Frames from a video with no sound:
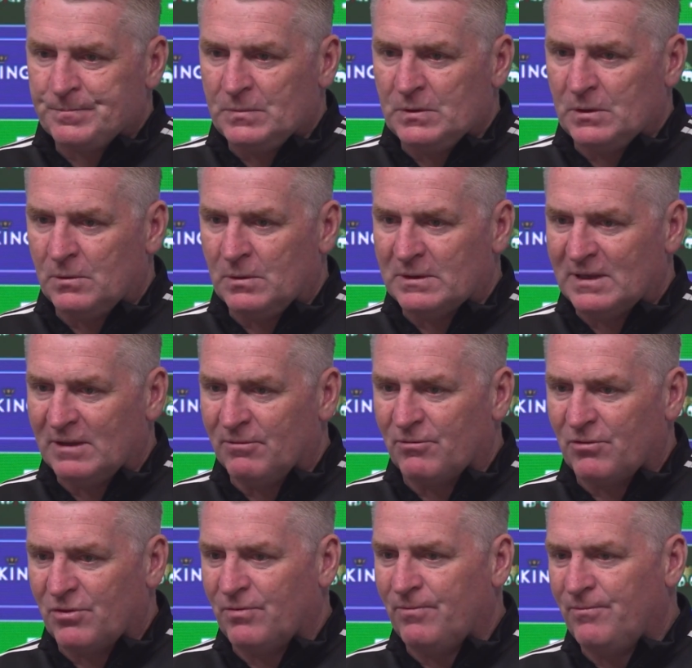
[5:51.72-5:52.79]
I didn't
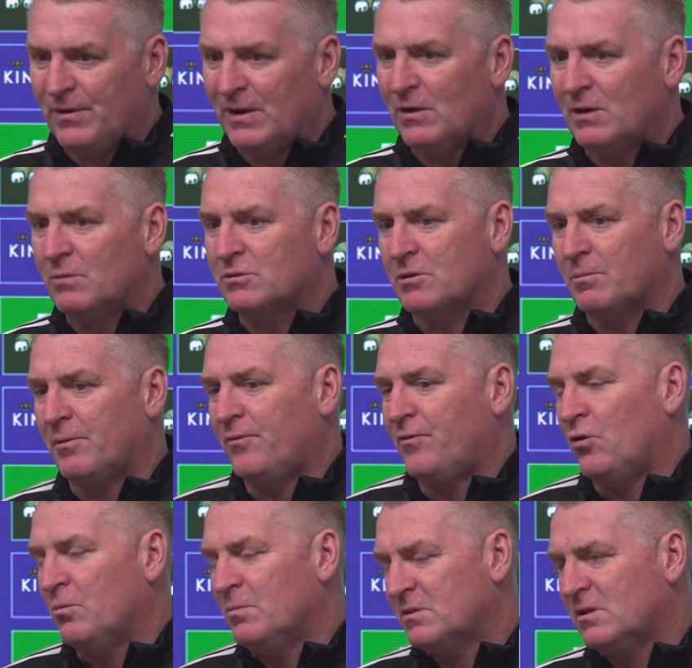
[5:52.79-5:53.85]
feel it was a
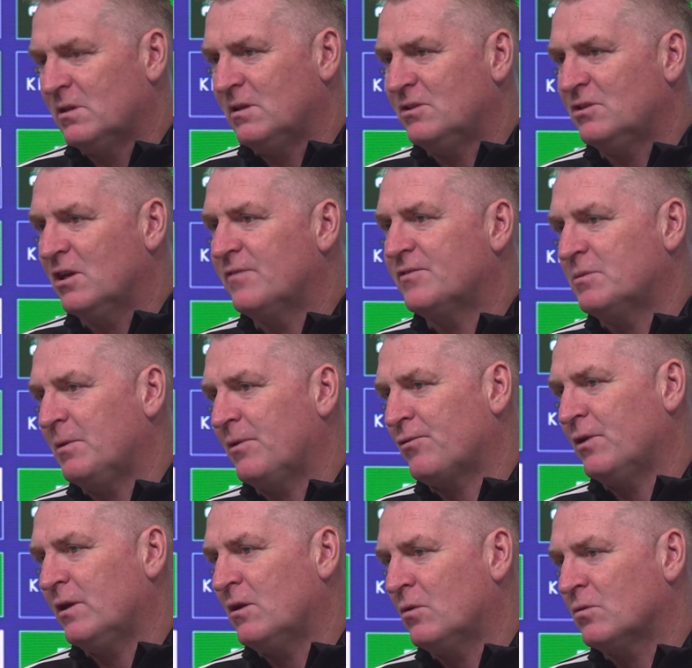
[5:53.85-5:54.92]
performance that deserved to be
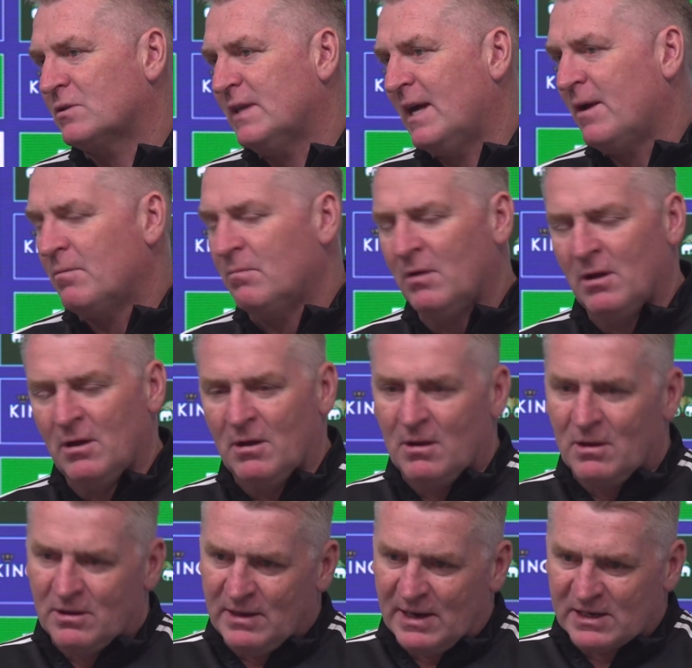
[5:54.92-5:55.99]
three goals down.
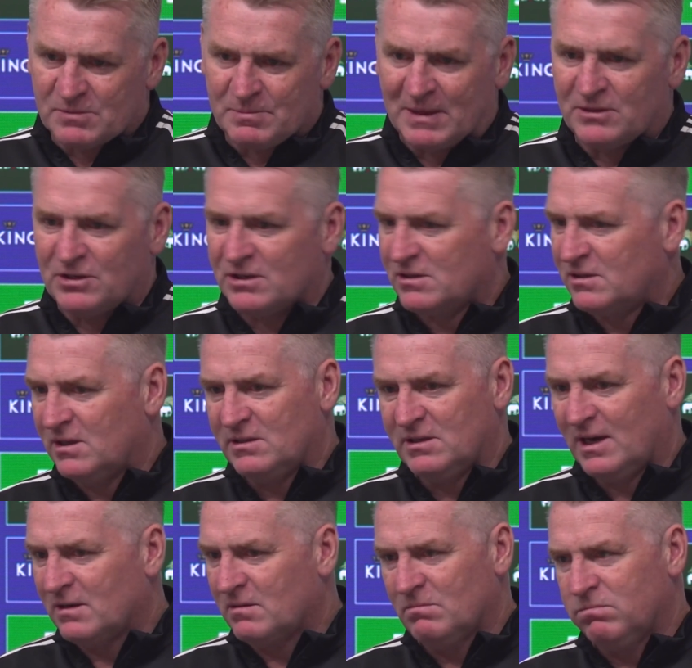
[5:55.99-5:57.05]
Yes, Manchester City
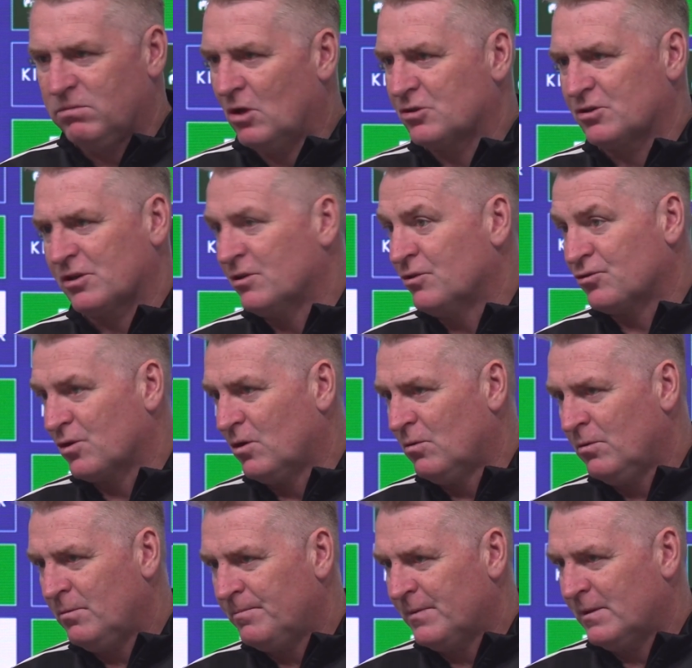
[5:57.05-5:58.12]
had lots of
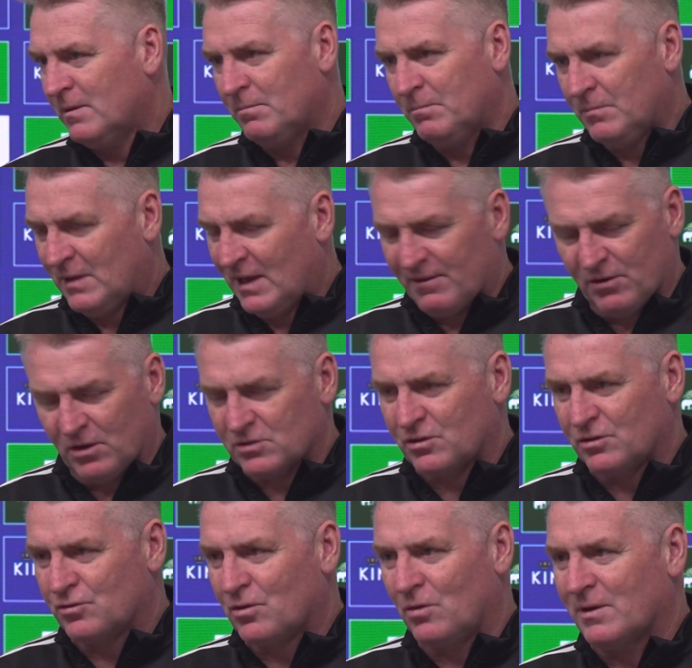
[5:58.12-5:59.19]
control. They have lots of
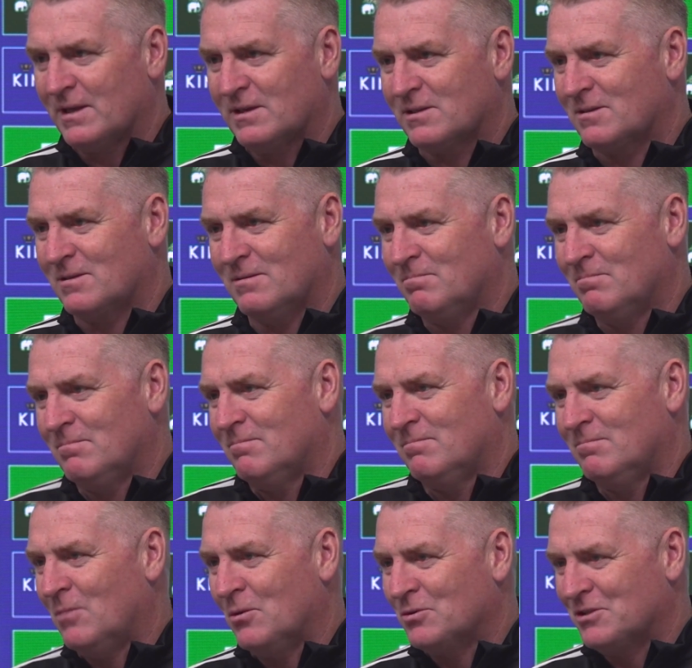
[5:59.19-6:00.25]
control against
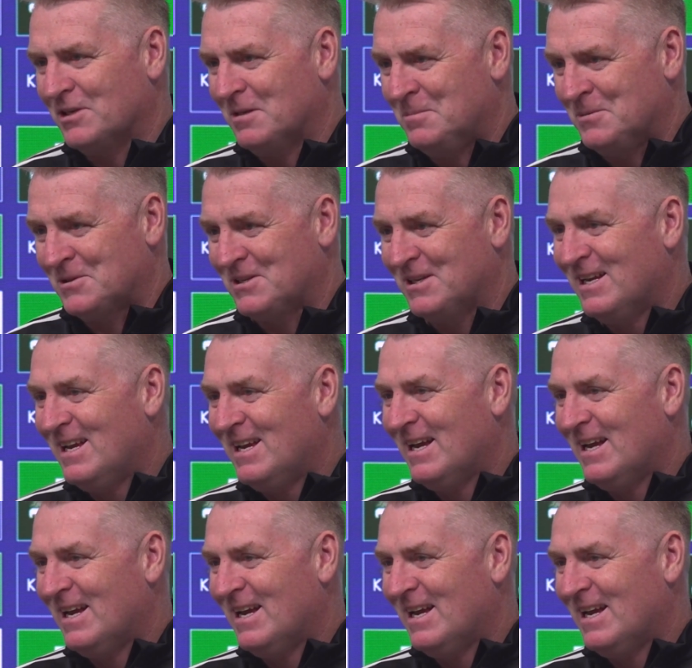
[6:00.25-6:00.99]
most teams.